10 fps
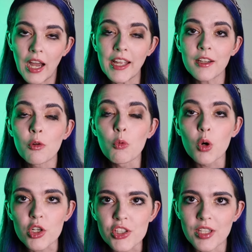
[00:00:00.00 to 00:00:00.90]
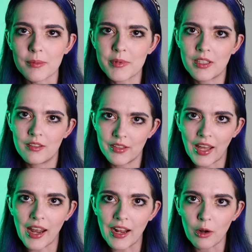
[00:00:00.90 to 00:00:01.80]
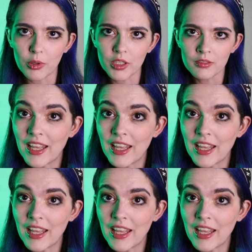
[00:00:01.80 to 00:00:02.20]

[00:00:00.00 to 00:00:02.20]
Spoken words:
I worshipped that hour.